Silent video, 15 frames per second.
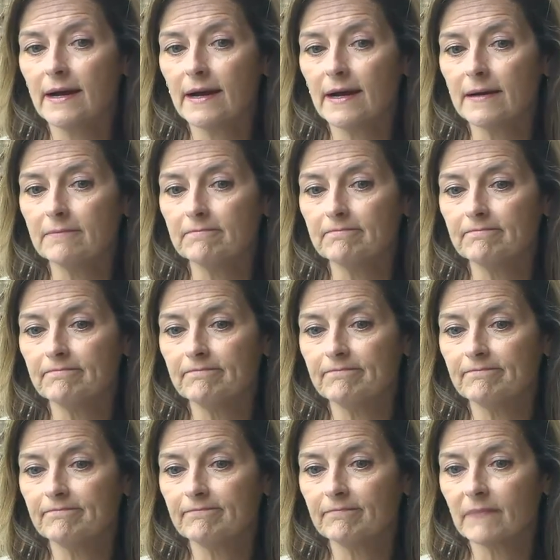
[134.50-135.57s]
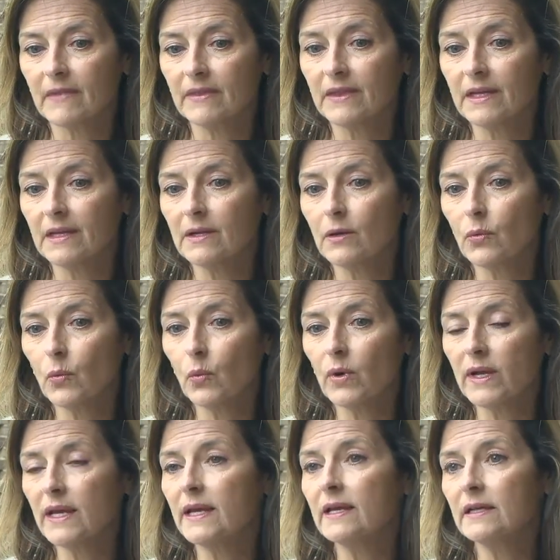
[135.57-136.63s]
um, then
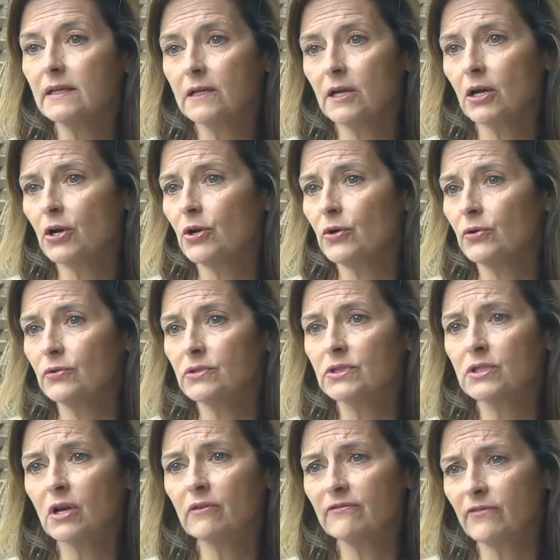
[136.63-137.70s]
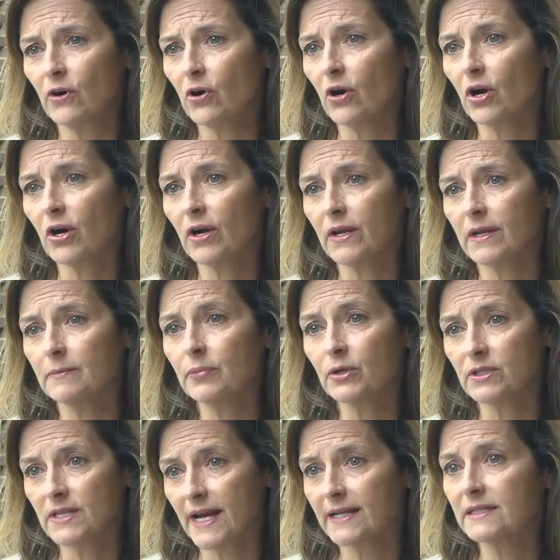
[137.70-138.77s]
we go so far in
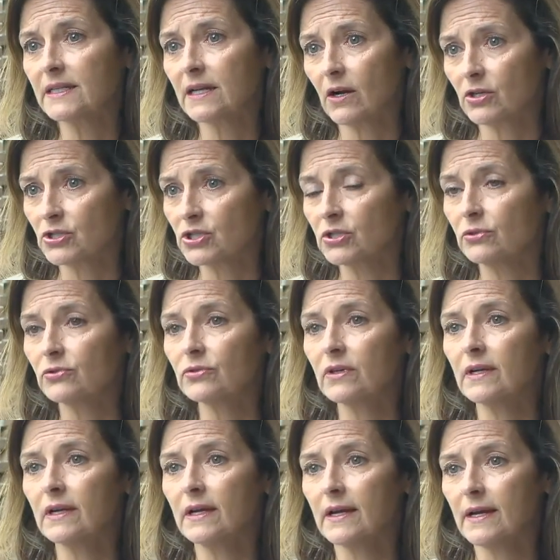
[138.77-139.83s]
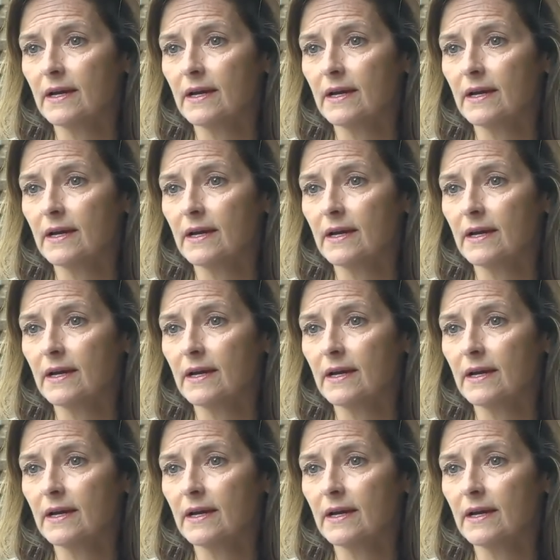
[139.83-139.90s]
protecting our children.